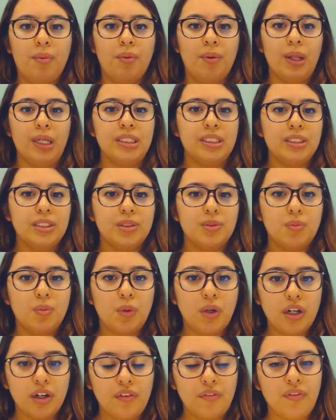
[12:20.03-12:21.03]
let's
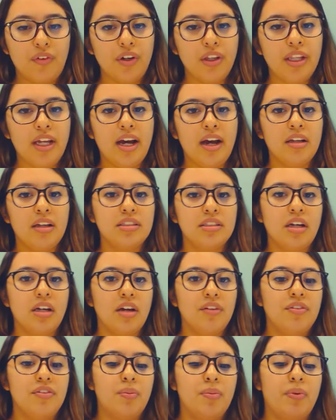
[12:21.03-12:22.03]
work for that
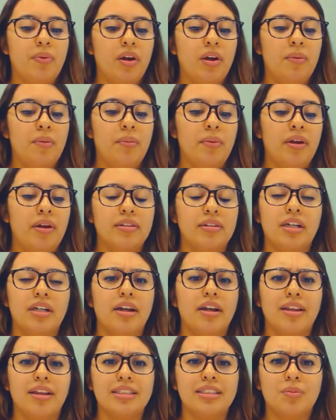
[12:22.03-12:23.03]

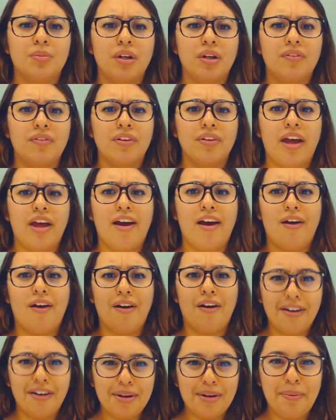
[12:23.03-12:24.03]
let's work for that
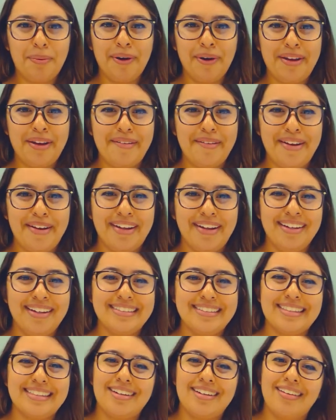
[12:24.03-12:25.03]
hard appointment
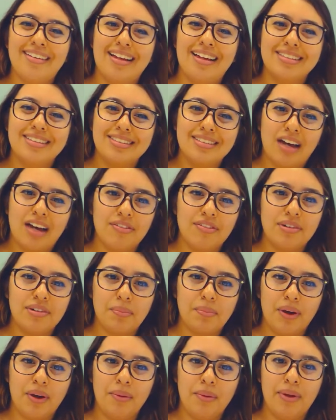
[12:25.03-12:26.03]
instead of that soft
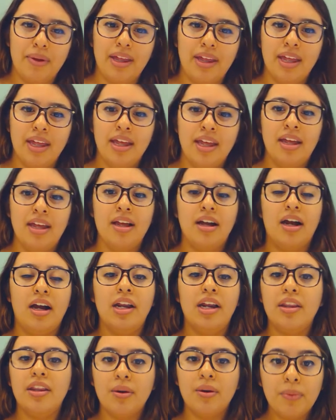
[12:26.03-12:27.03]
appointment.
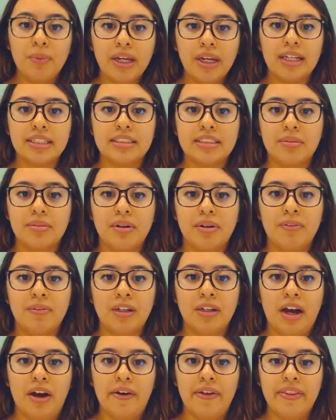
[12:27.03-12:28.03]
I know that we get some every
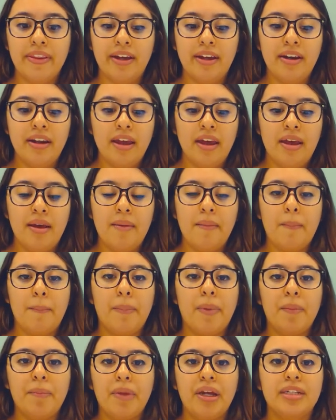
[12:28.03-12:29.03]
now and then,
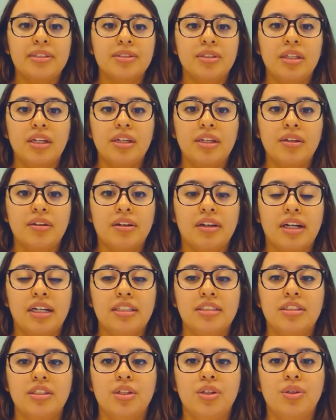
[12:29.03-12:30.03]
but make sure that you
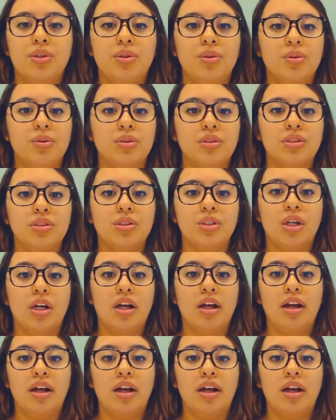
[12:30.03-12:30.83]
guys use